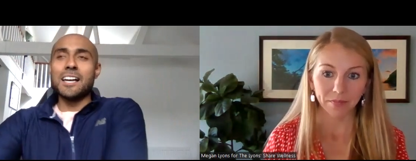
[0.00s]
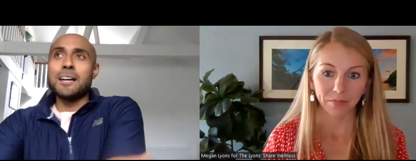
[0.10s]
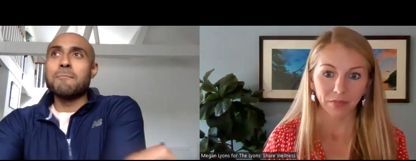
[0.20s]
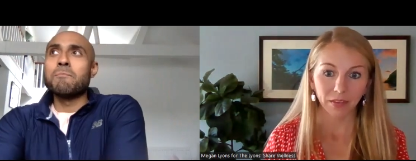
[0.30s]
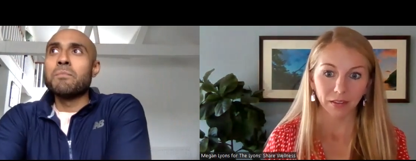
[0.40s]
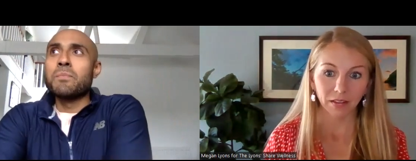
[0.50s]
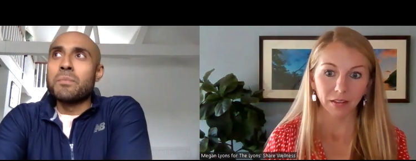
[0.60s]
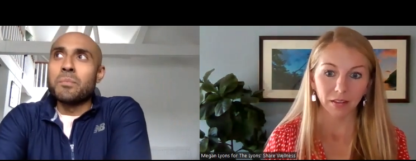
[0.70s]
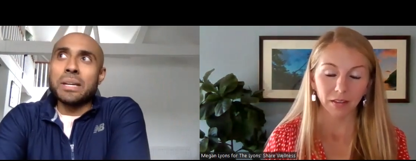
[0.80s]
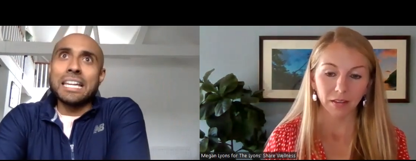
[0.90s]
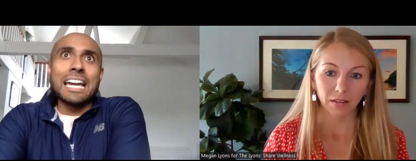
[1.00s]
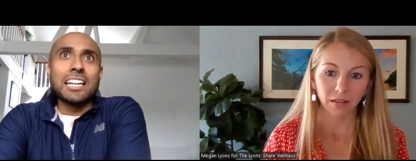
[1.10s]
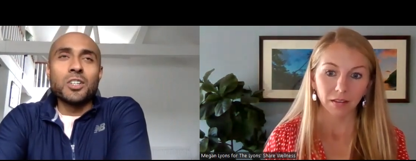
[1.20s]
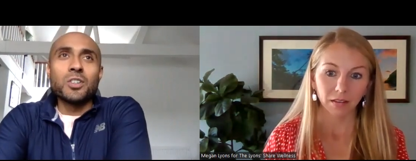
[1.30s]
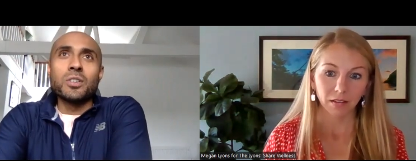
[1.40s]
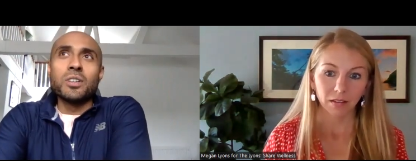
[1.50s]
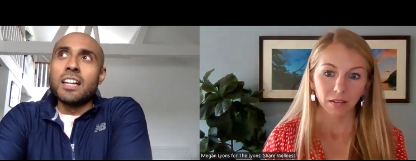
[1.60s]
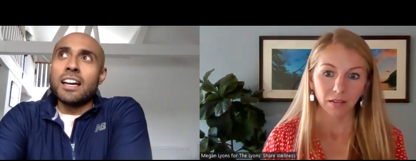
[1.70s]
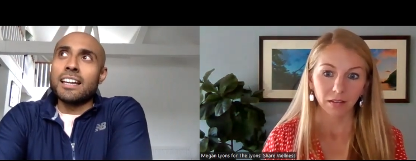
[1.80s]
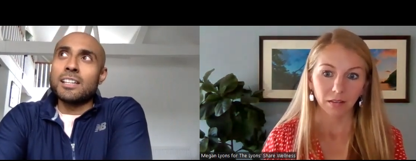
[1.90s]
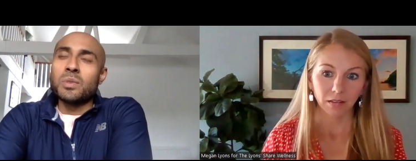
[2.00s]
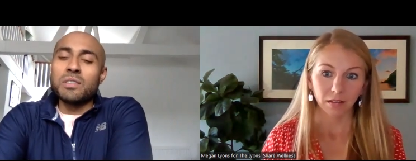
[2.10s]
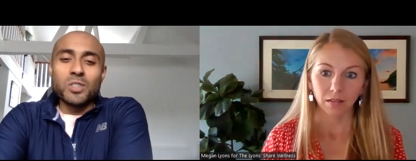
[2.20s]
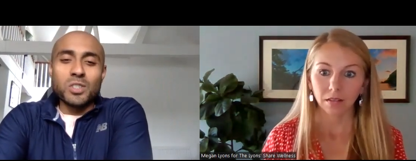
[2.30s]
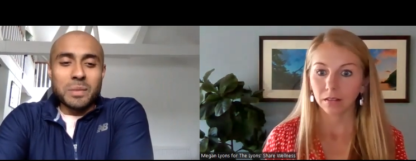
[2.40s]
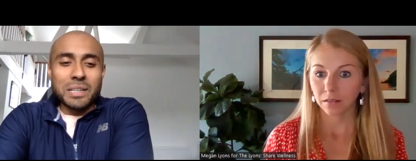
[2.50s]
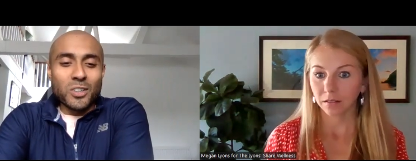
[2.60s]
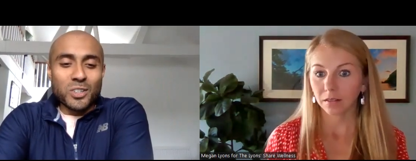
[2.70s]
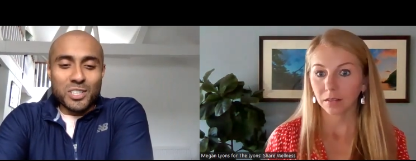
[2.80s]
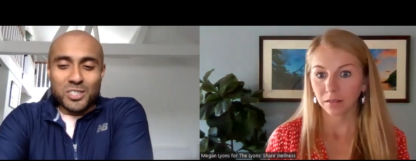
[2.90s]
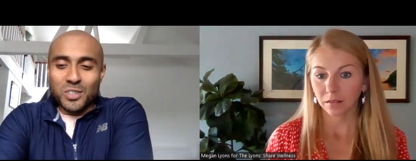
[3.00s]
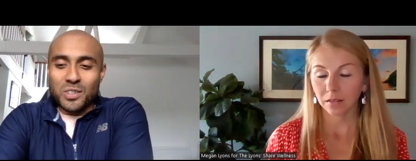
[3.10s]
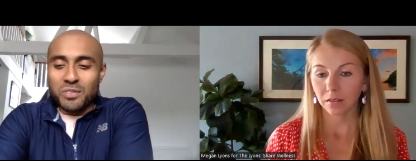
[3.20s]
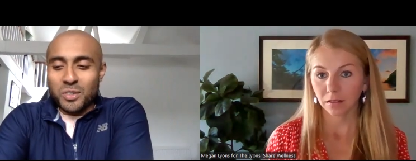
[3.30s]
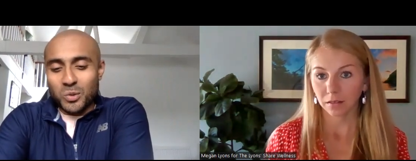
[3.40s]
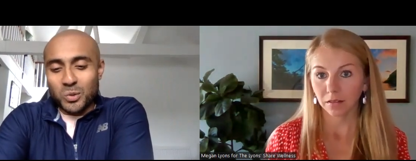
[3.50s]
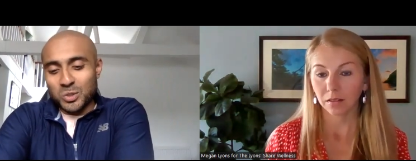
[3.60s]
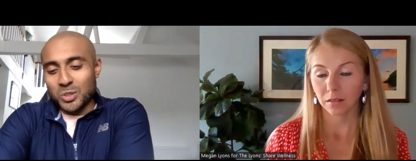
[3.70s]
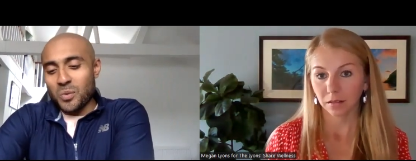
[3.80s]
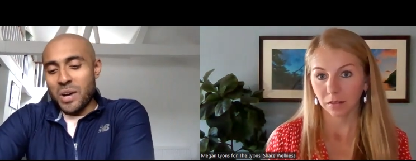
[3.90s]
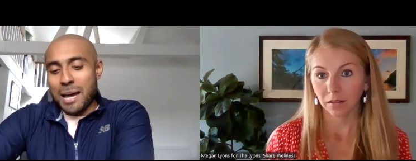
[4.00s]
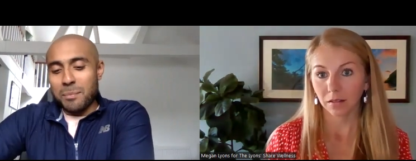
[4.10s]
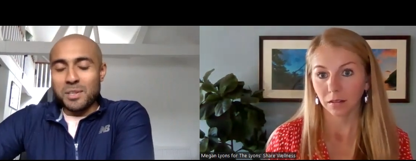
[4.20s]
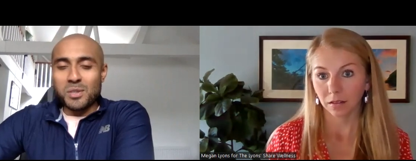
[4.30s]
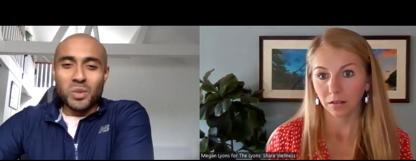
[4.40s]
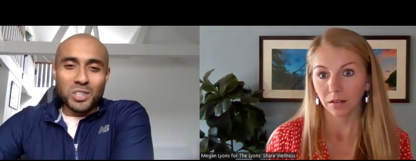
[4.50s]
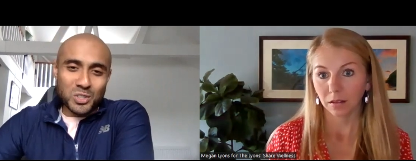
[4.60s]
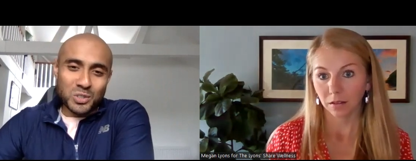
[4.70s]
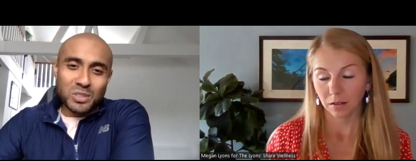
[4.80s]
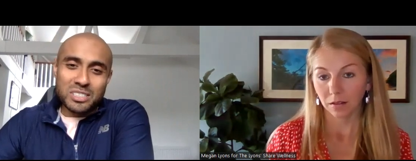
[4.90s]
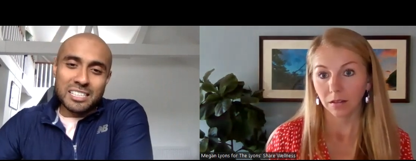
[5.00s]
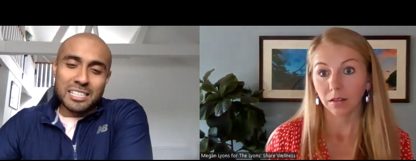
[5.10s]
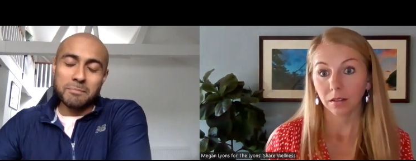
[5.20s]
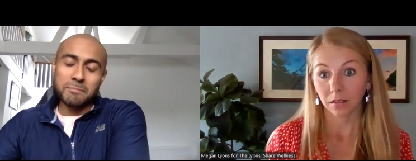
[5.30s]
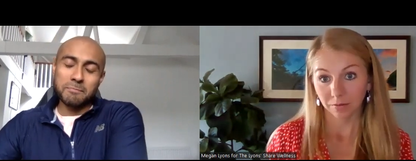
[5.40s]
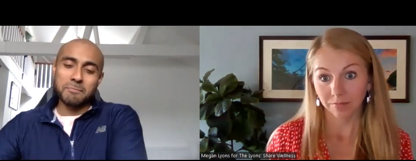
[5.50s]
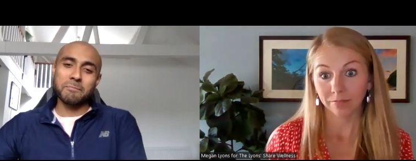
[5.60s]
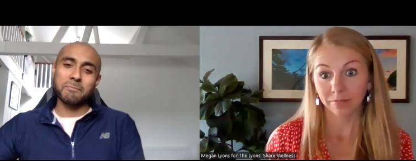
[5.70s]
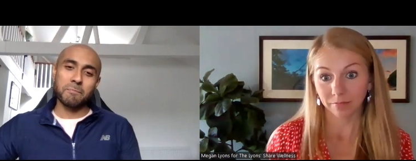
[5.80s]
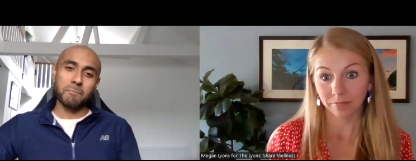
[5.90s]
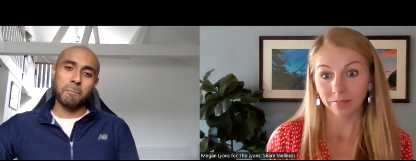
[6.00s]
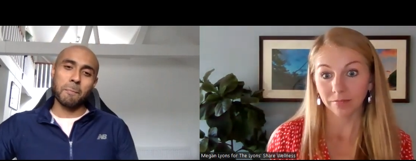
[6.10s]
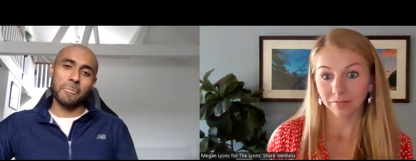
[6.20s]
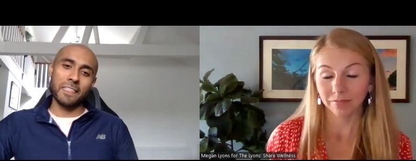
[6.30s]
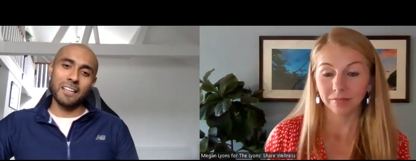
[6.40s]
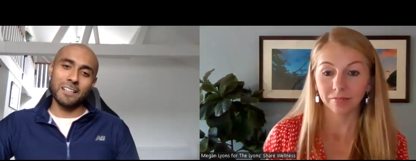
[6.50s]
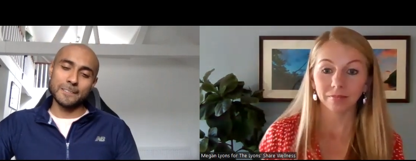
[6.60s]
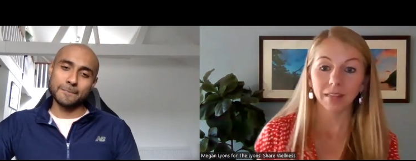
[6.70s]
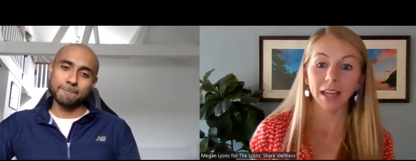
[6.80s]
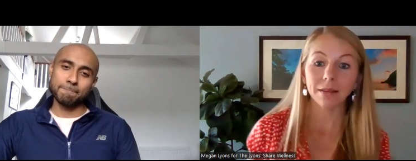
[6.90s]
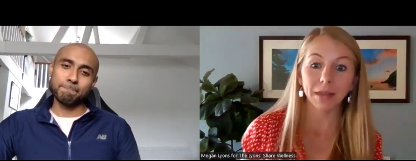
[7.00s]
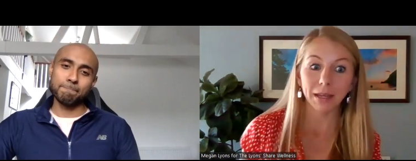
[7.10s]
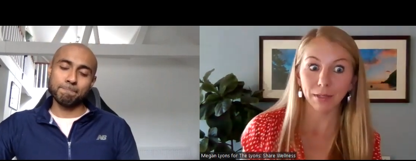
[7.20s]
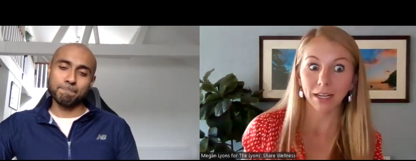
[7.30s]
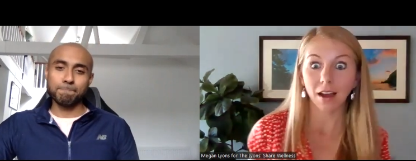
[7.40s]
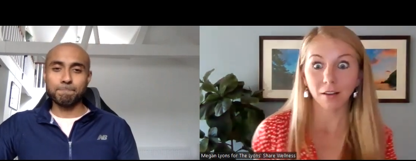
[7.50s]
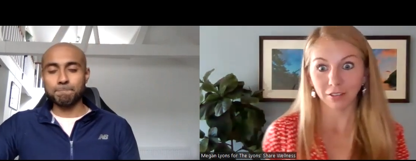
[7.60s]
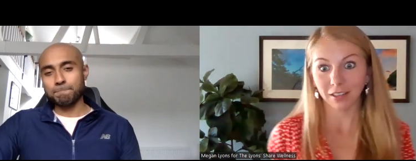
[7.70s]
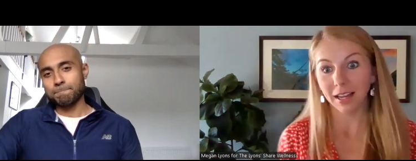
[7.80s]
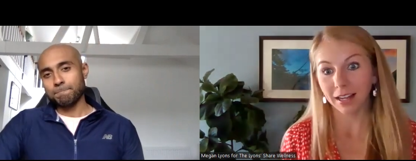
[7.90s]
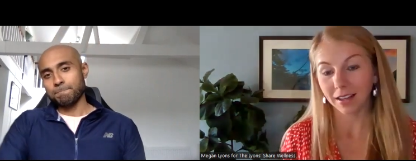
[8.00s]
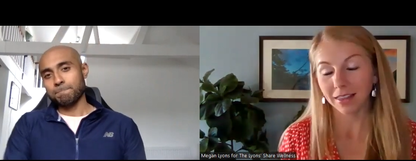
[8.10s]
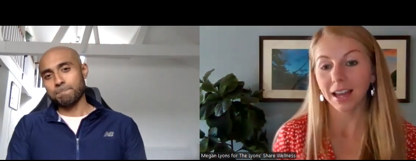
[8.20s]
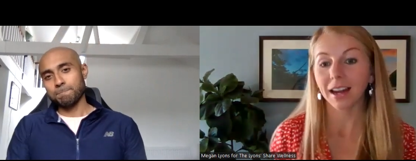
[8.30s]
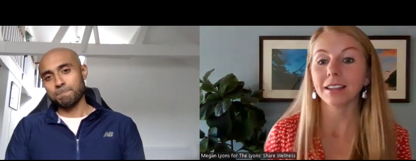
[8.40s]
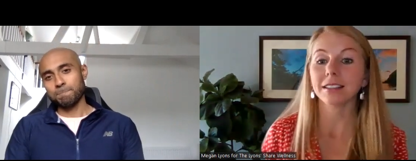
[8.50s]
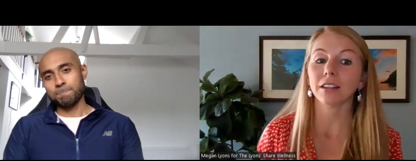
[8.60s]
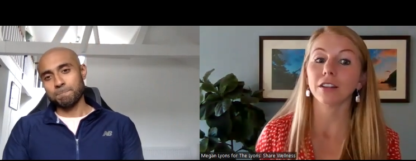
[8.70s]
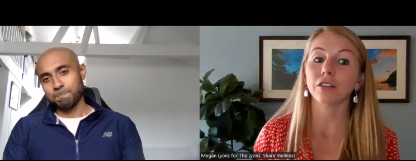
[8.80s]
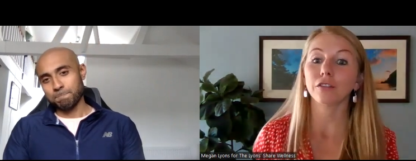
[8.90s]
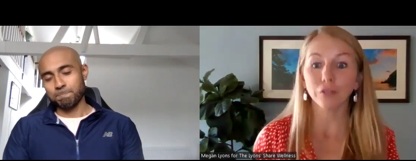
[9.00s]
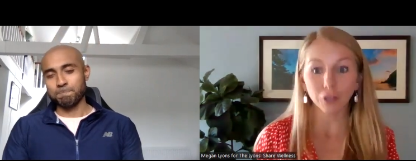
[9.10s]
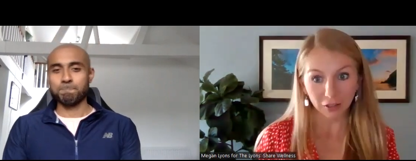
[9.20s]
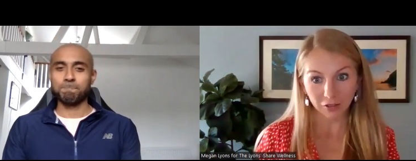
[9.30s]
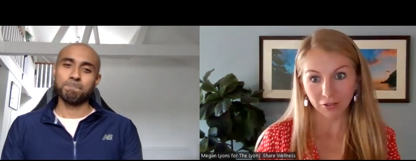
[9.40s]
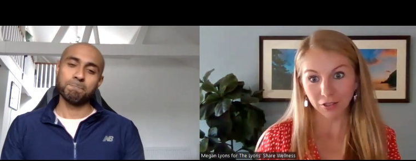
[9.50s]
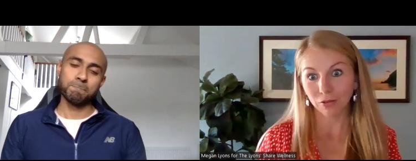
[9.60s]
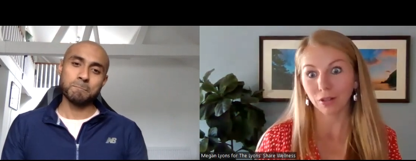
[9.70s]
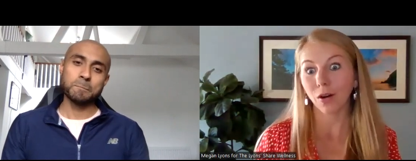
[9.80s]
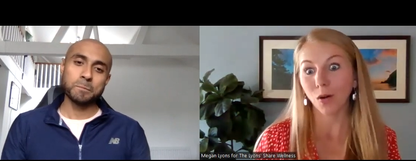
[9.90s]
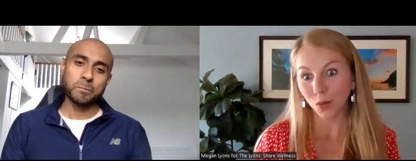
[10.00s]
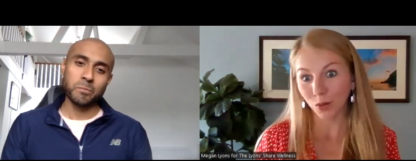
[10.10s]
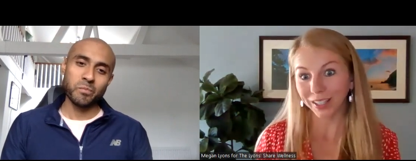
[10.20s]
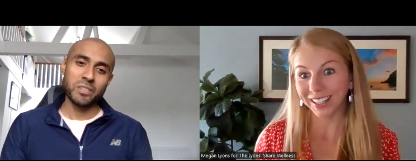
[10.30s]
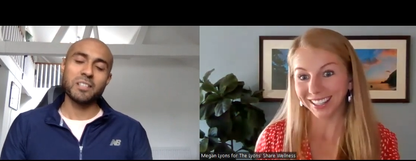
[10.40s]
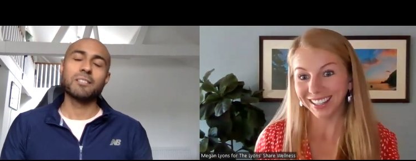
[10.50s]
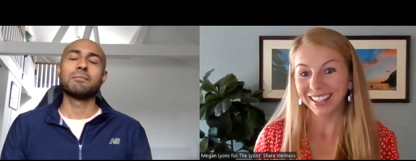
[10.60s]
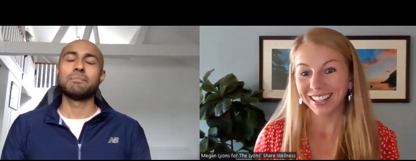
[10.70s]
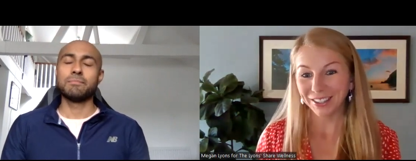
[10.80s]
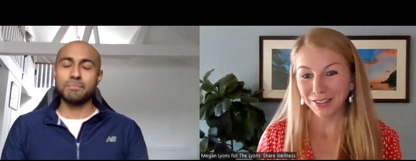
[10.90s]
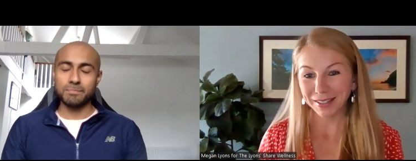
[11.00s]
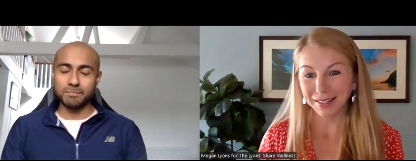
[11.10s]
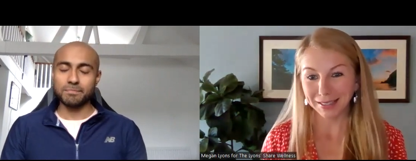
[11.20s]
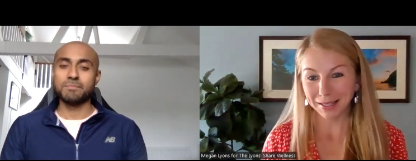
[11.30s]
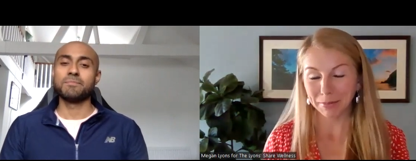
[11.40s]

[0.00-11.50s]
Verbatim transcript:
Speaker 1: Um, but yeah, you got I guess we've got to be cognizant of also what happens once you're asleep.
Speaker 2: Mm-hmm. Mm-hmm. And maybe not relying on that as a first resort only using the